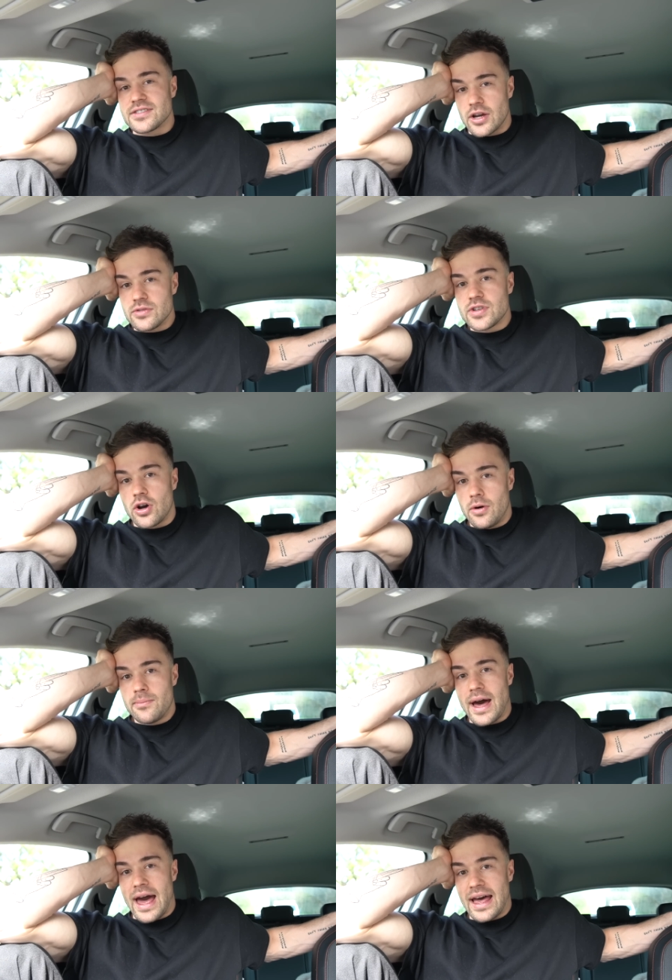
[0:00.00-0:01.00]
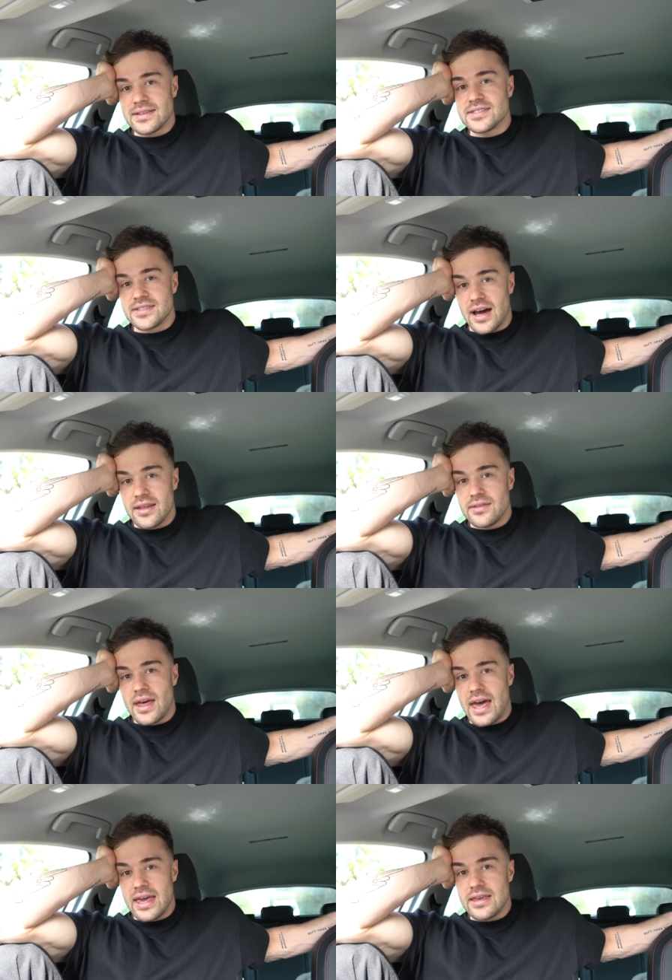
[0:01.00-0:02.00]
So Tom has done
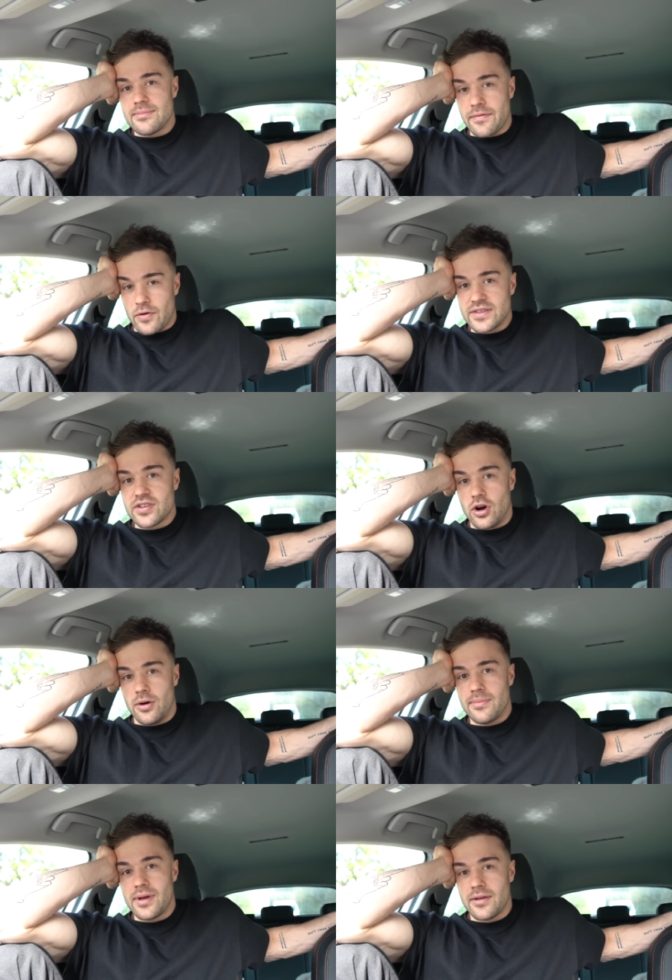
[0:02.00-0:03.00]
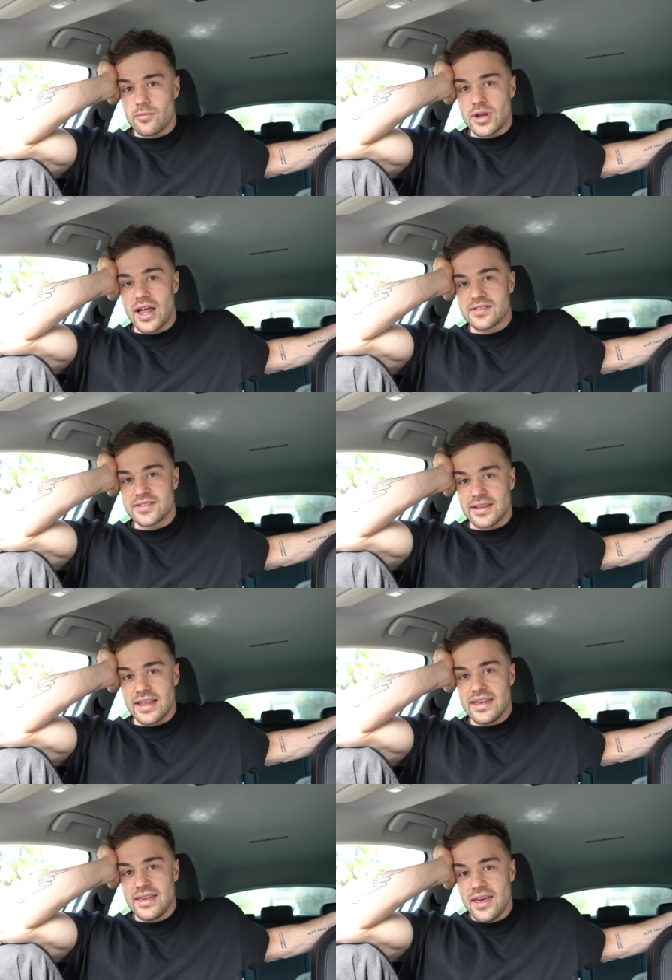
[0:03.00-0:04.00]
a, my friend Tom,
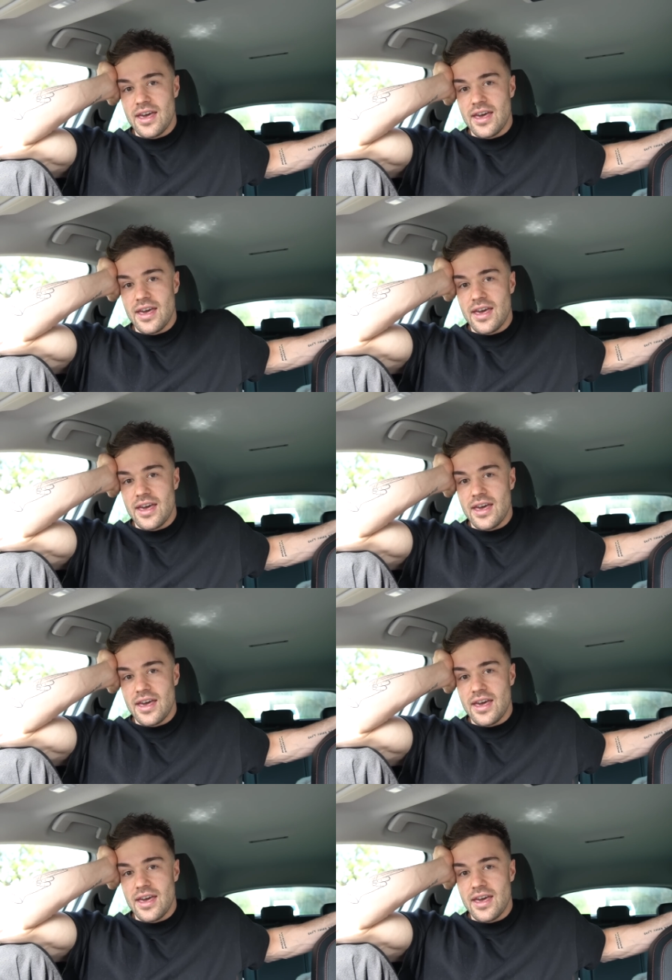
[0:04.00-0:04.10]
reluctantly,